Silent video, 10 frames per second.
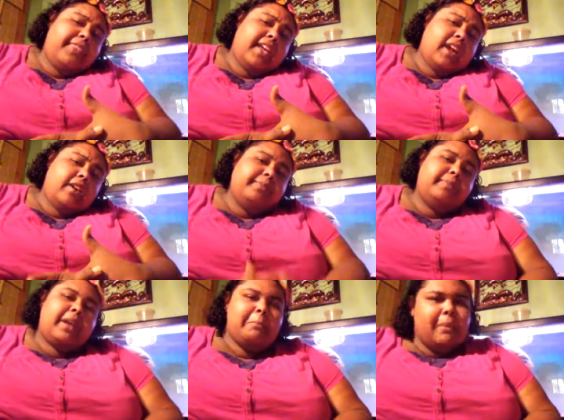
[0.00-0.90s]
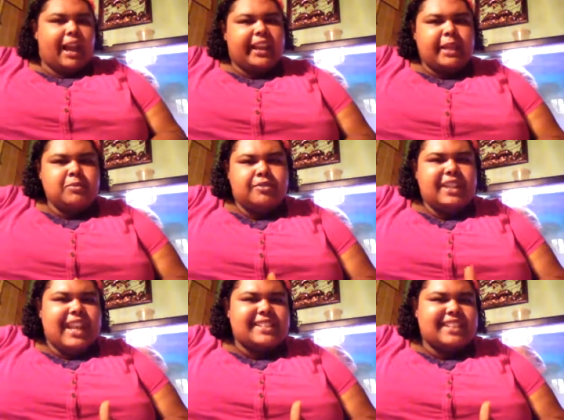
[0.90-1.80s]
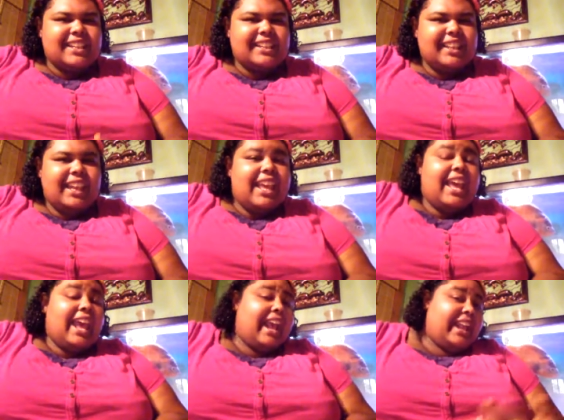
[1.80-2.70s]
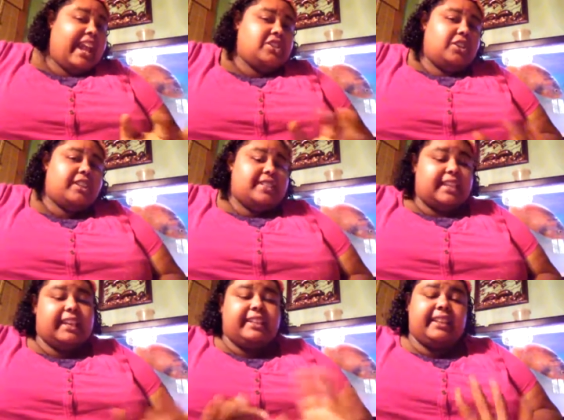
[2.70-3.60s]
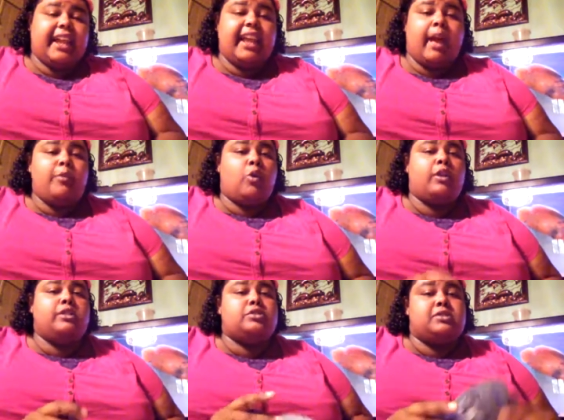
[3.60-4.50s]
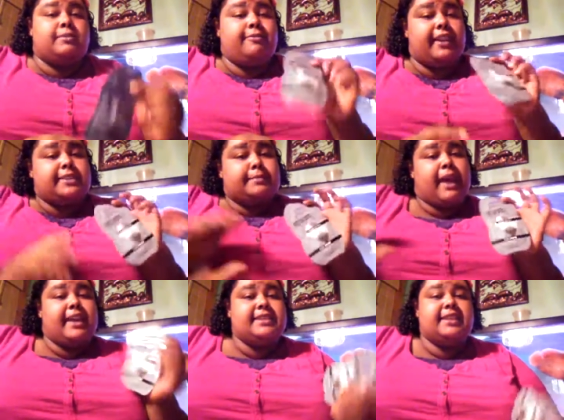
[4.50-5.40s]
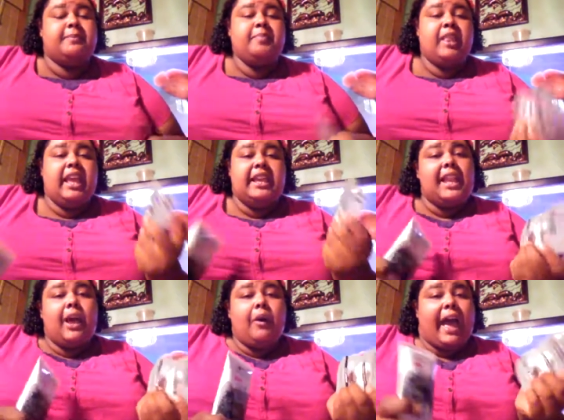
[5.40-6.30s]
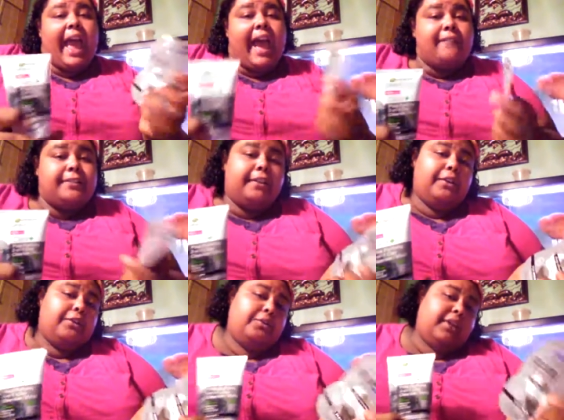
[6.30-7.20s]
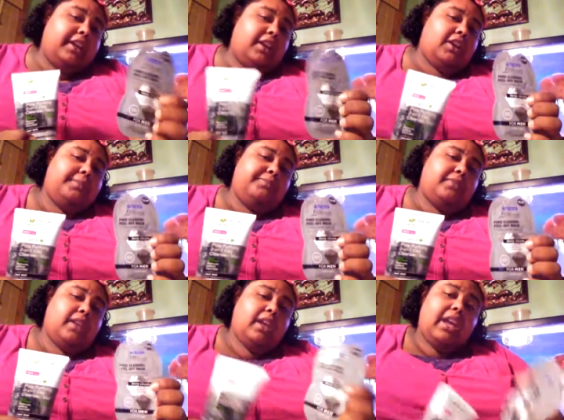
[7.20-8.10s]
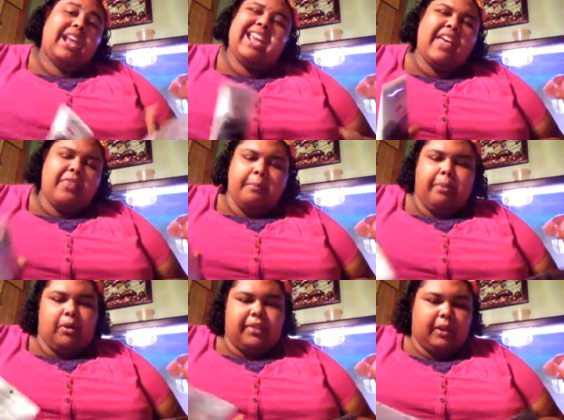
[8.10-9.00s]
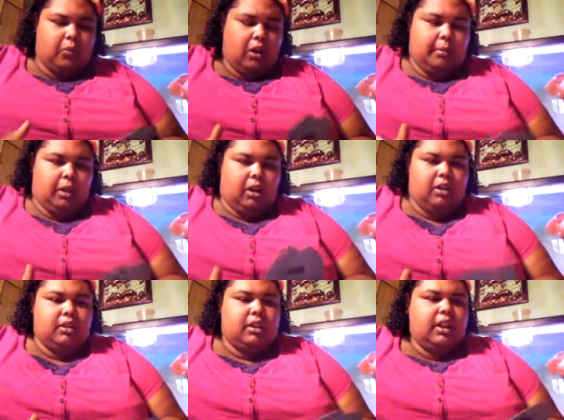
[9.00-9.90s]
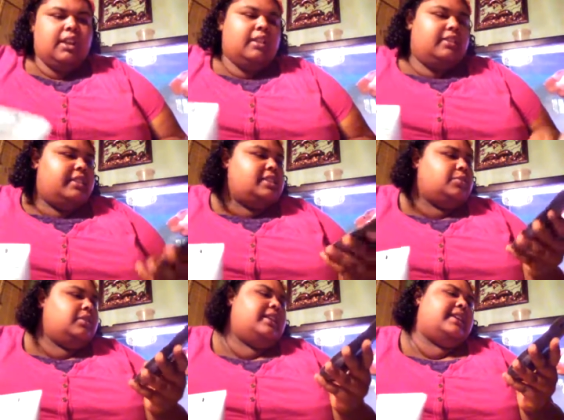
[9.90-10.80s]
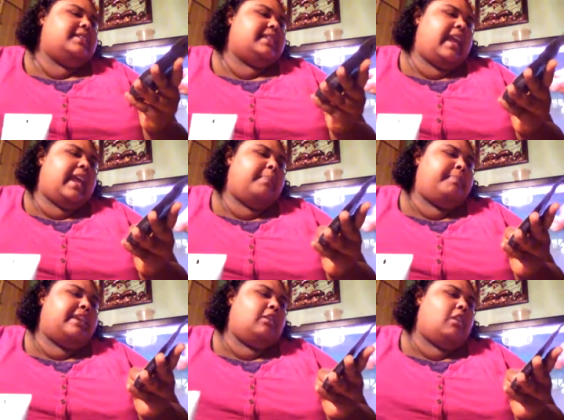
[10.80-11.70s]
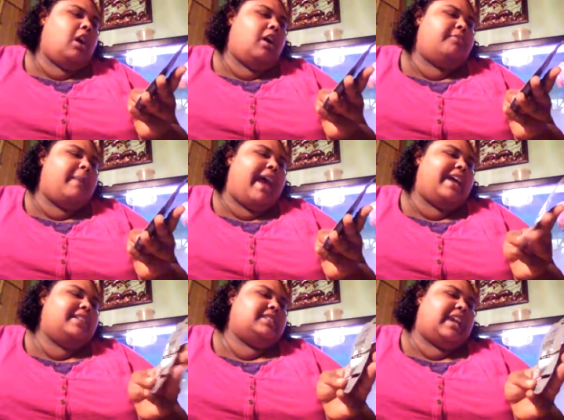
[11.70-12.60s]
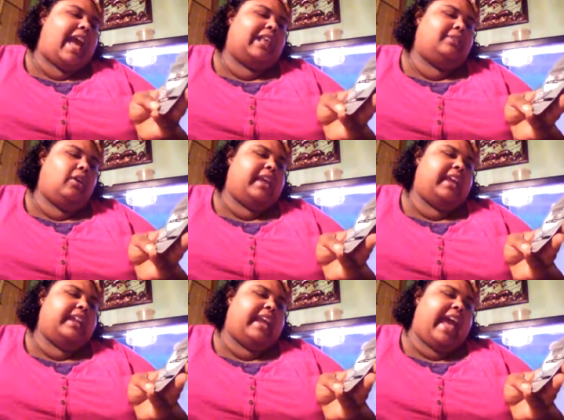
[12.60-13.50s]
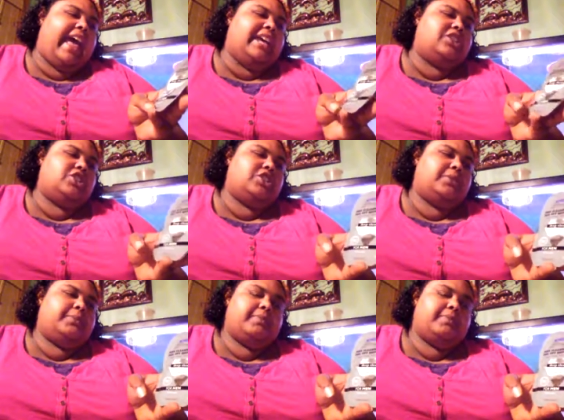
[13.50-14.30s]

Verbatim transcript: there my name's Vanessa and as you can see today I'm going through some face masks now I have two here and I got them both at Walmart this one is a peel off mask it has volcanic ash